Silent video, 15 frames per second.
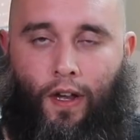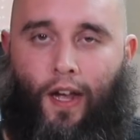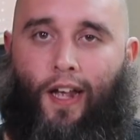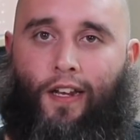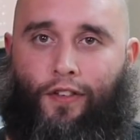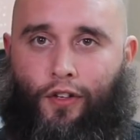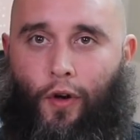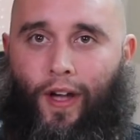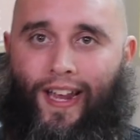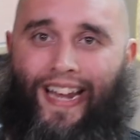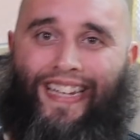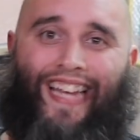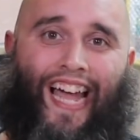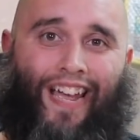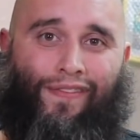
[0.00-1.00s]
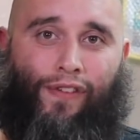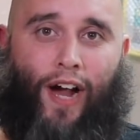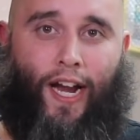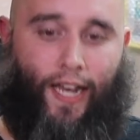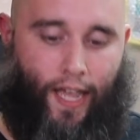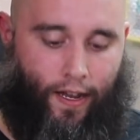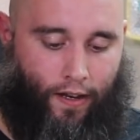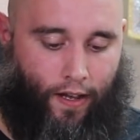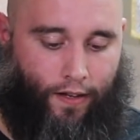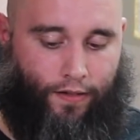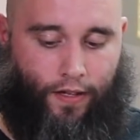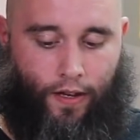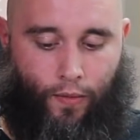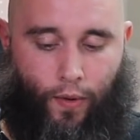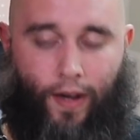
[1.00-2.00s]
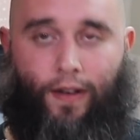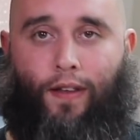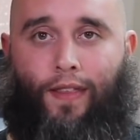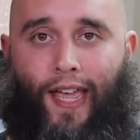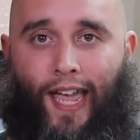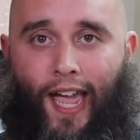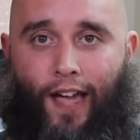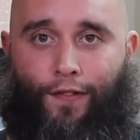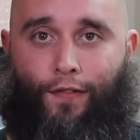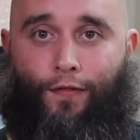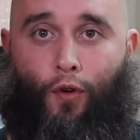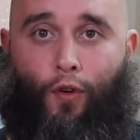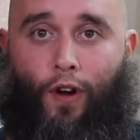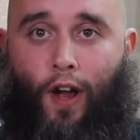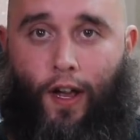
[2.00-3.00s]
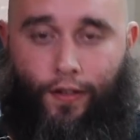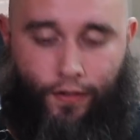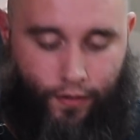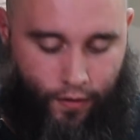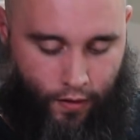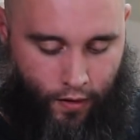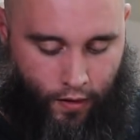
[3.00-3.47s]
Let's go ahead and dive right in and see what they have for us.